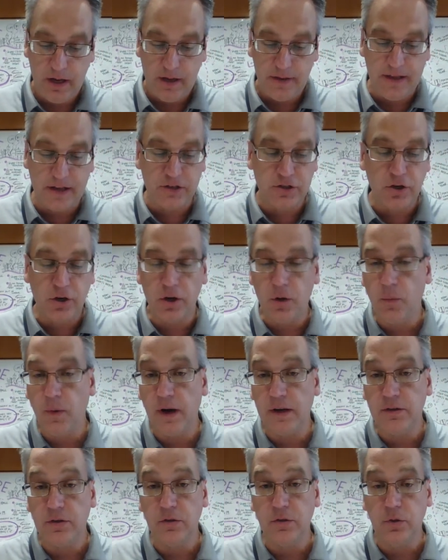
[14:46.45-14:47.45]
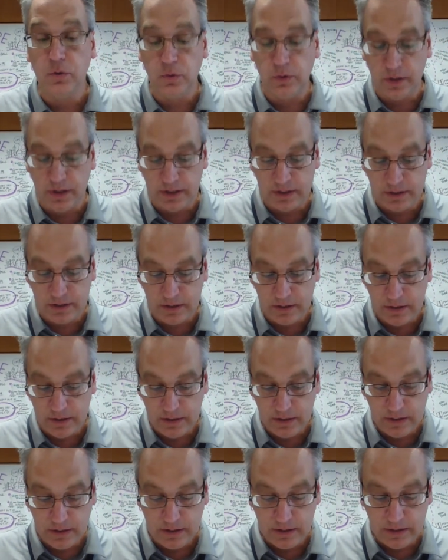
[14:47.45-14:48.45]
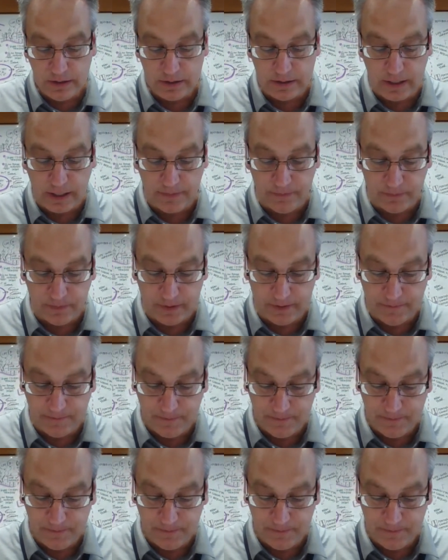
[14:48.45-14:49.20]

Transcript: that's the only way to do this safely.